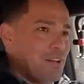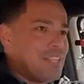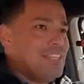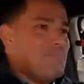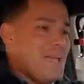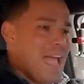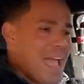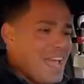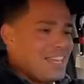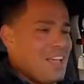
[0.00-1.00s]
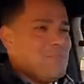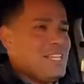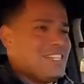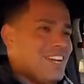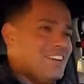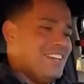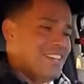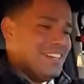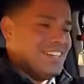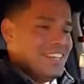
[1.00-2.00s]
but man, let me tell
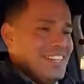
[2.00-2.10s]
you,